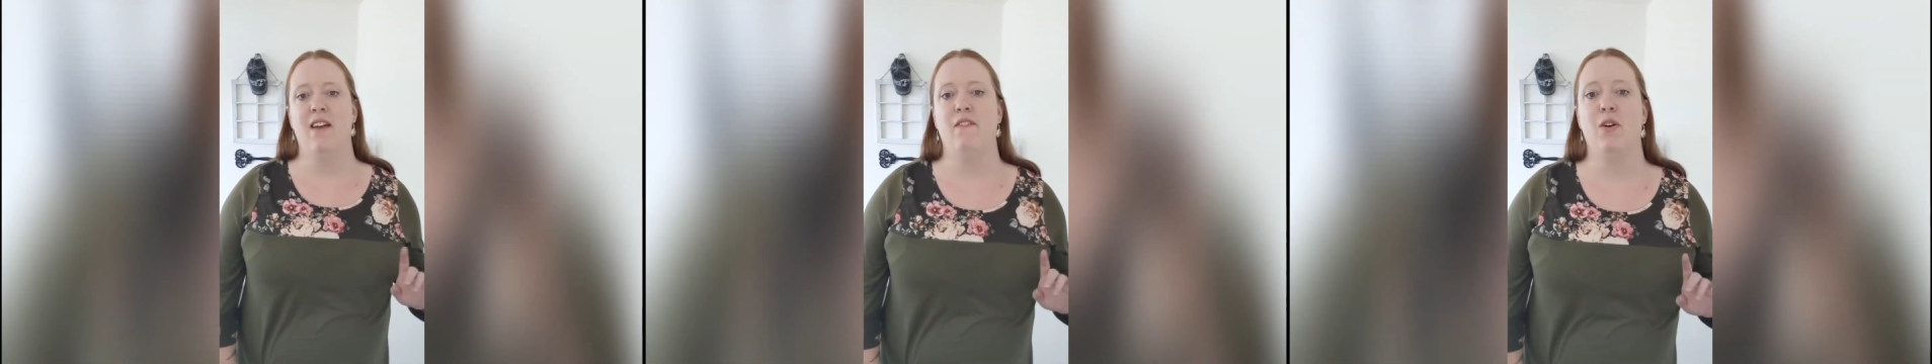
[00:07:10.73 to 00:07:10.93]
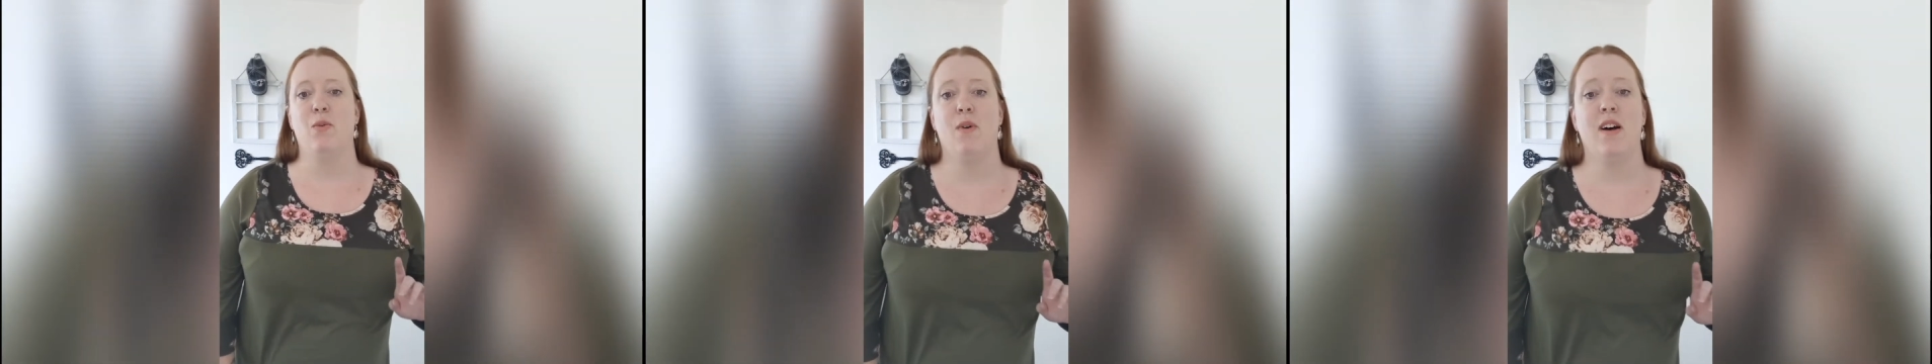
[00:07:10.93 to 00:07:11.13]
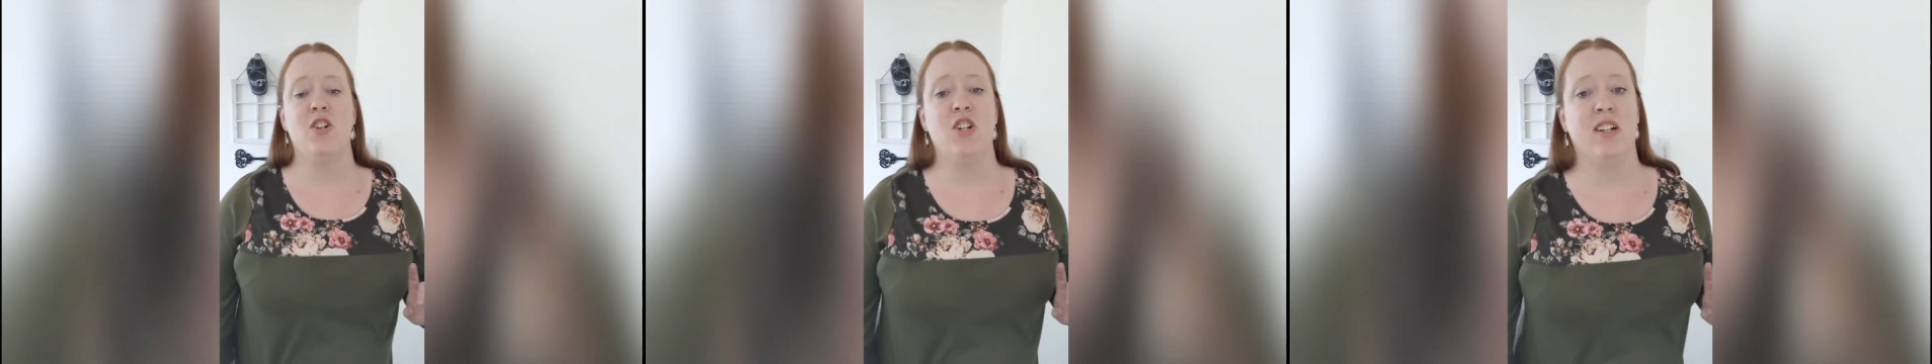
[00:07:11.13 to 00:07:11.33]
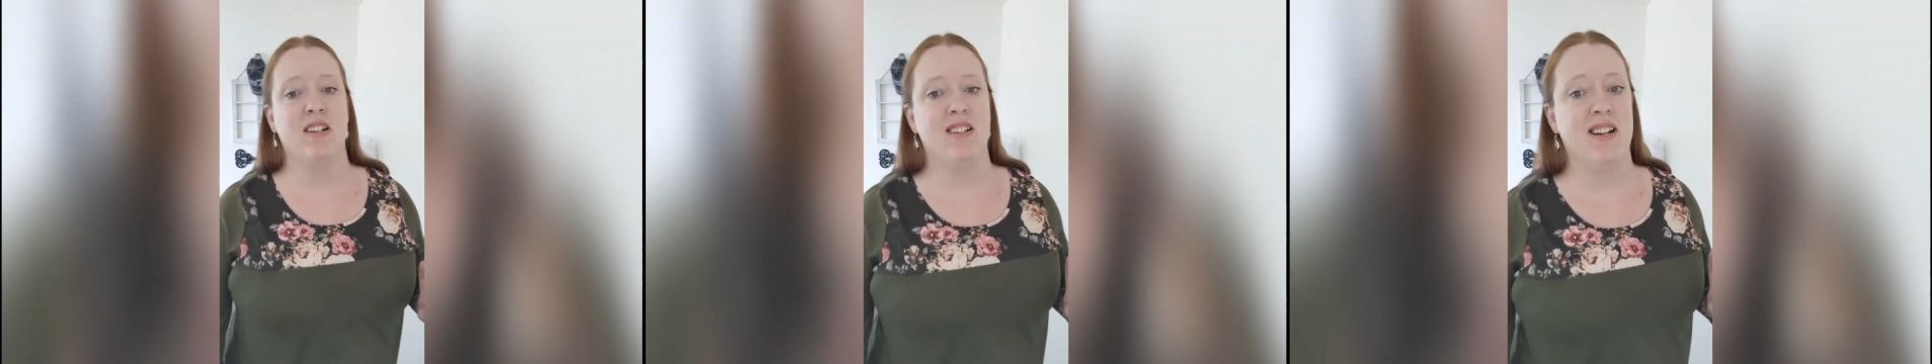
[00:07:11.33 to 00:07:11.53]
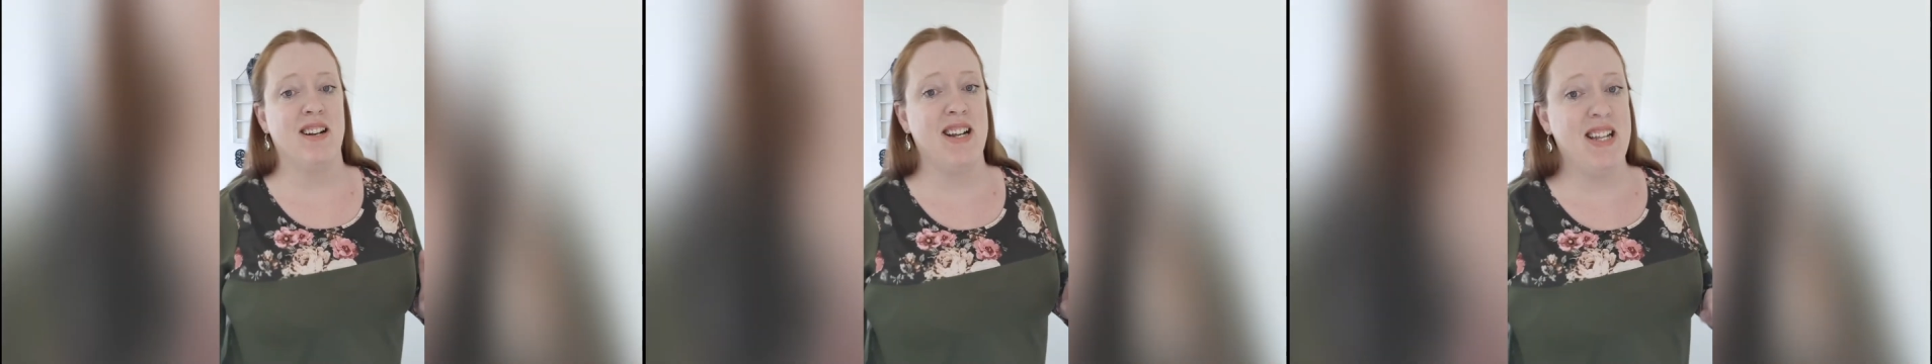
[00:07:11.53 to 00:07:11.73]
If you're watching
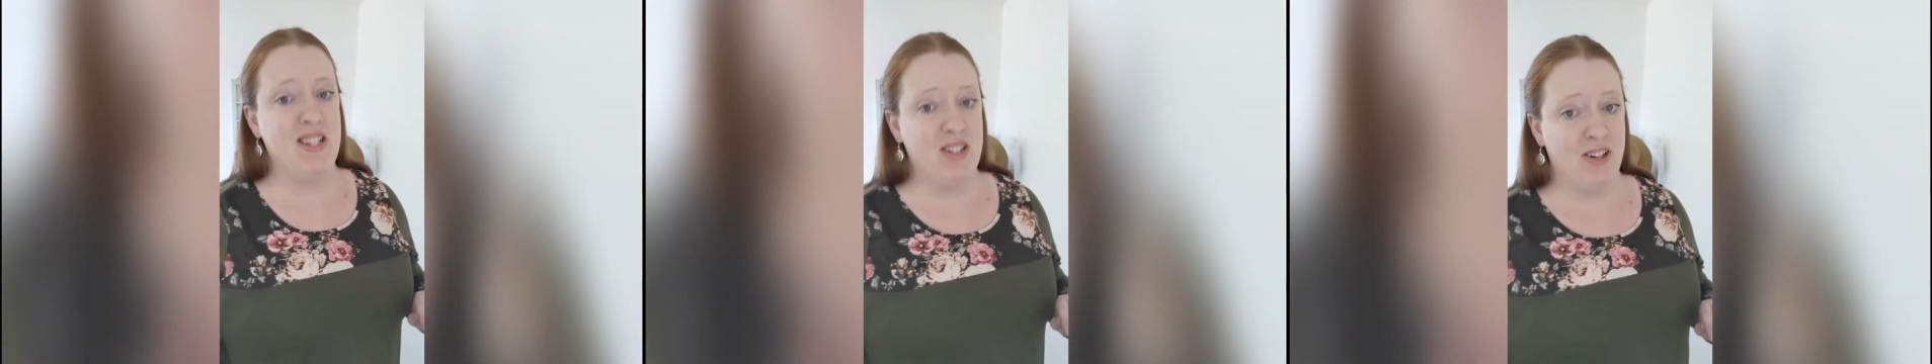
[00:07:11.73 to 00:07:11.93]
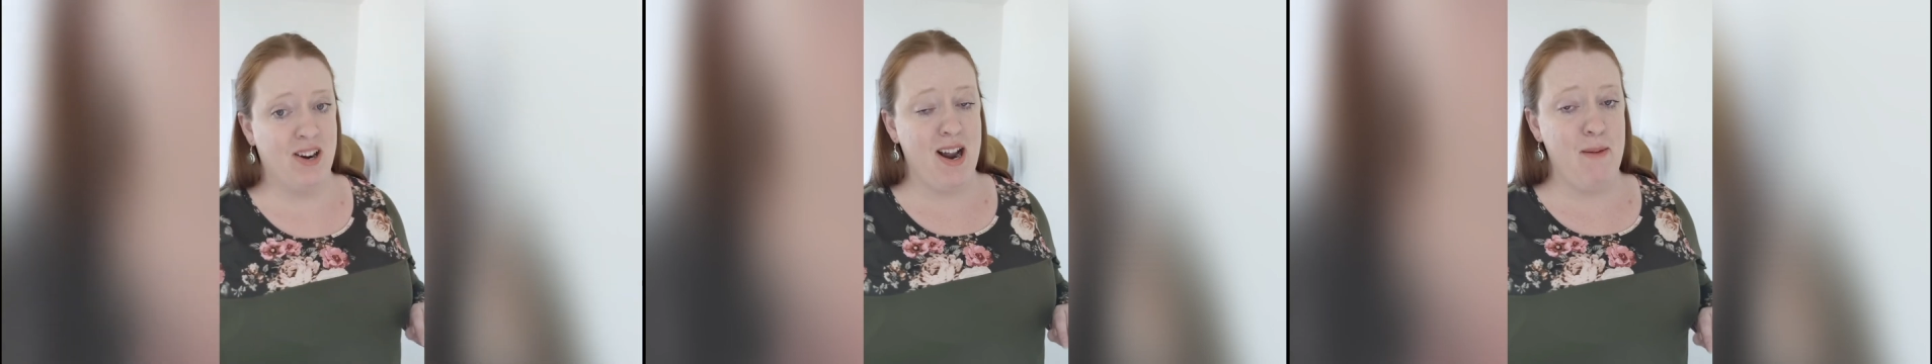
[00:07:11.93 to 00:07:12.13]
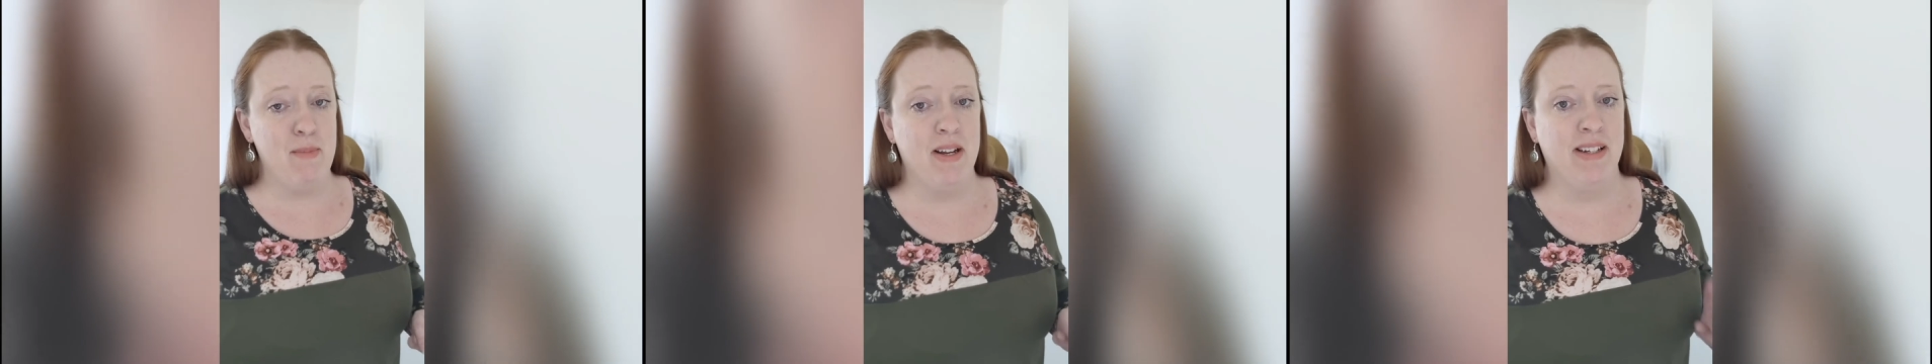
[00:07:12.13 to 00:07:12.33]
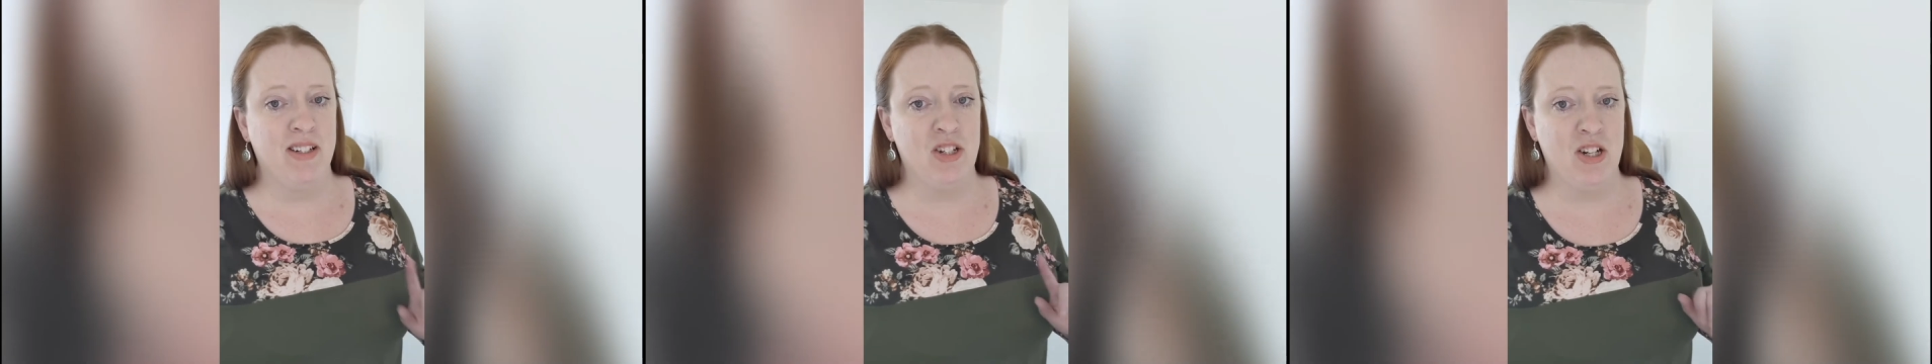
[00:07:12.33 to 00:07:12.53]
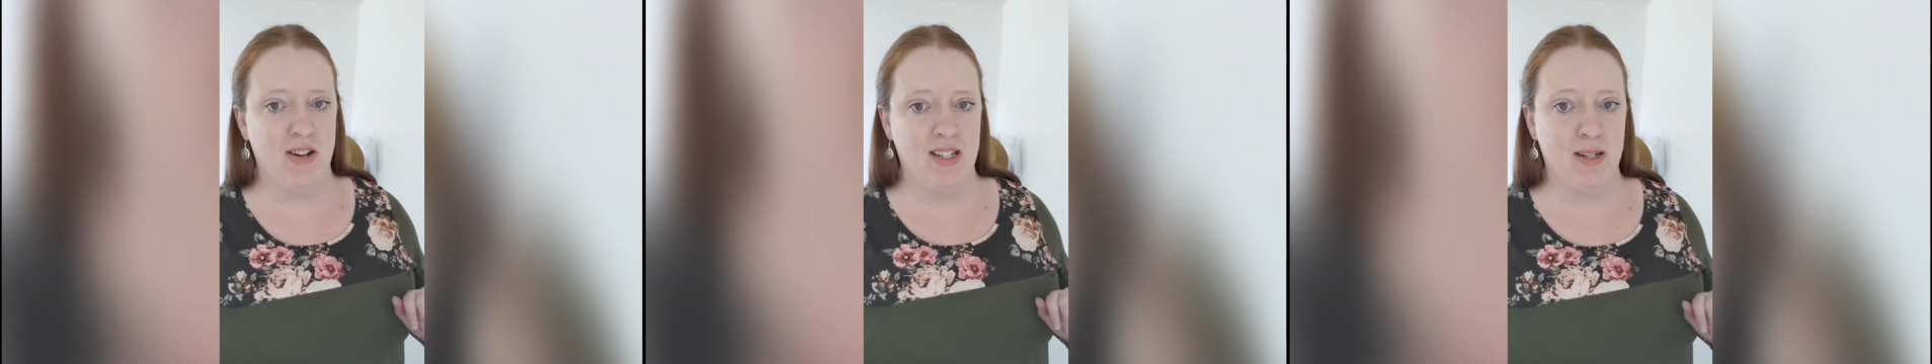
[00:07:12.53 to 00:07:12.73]
this on Instagram,
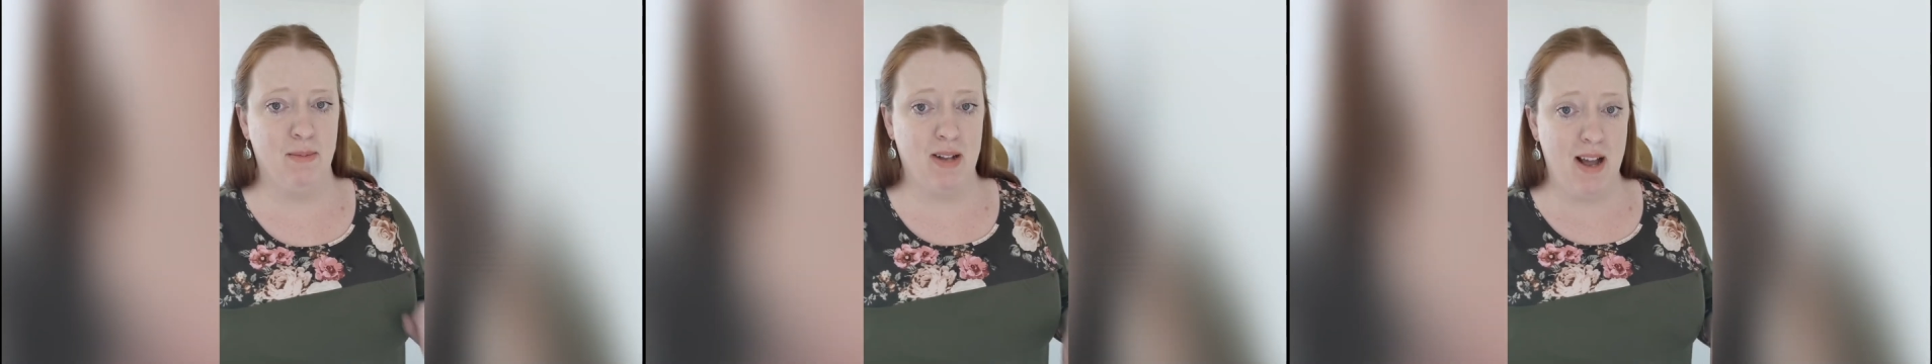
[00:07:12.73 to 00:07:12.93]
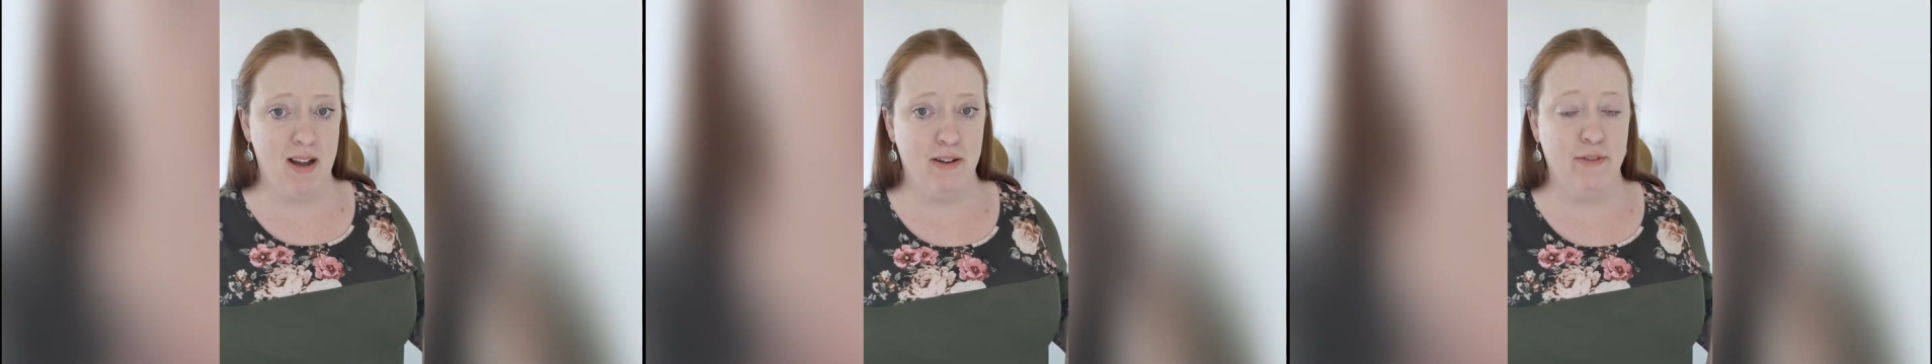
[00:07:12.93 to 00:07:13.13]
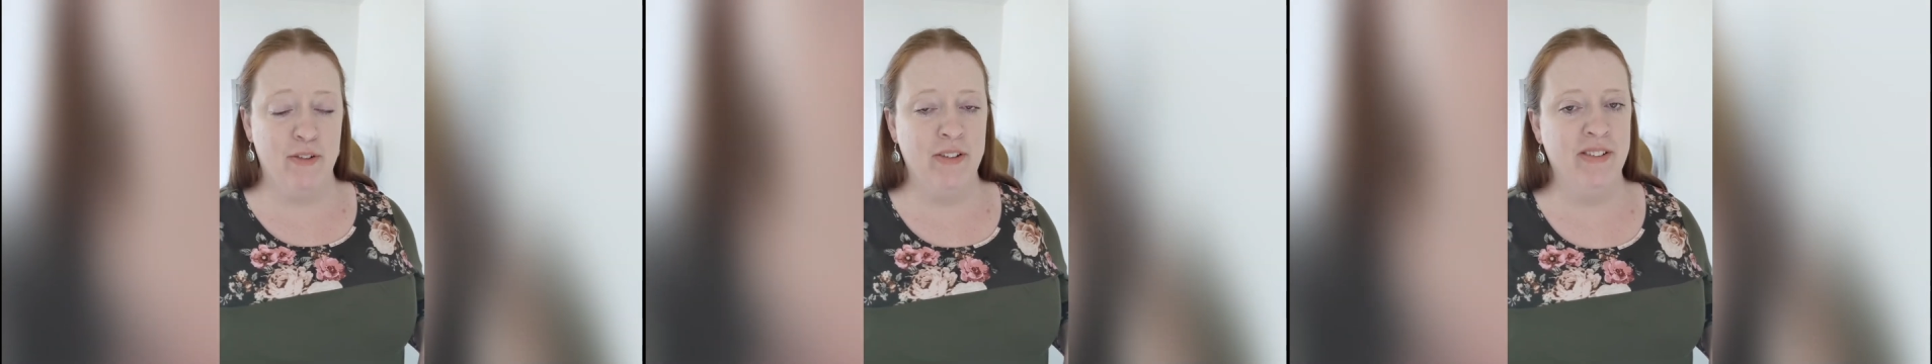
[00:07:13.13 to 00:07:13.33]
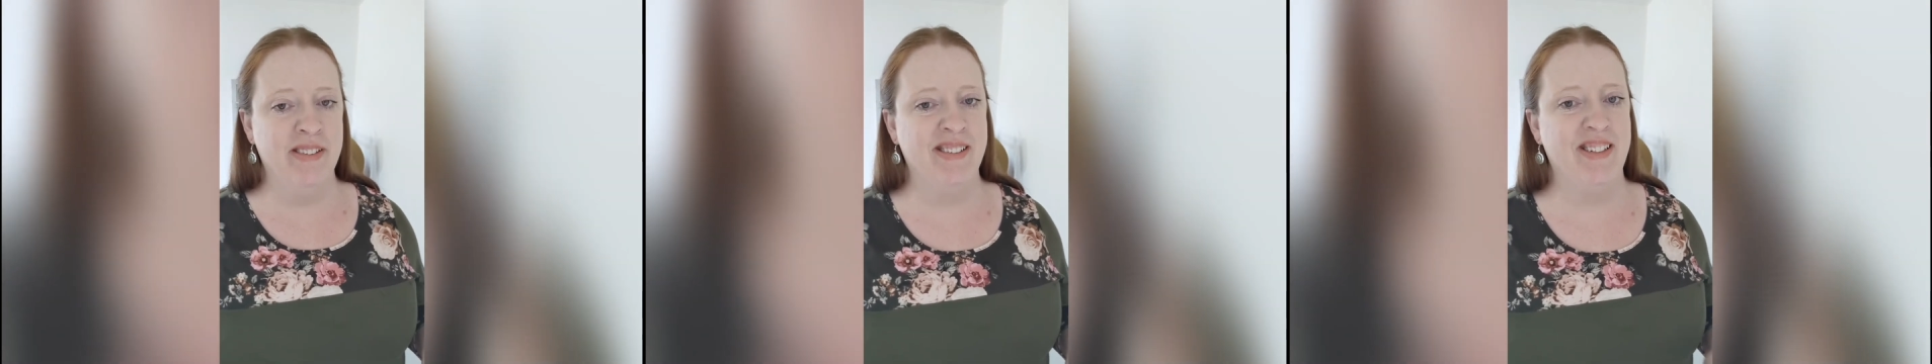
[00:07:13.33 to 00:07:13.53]
show it some love,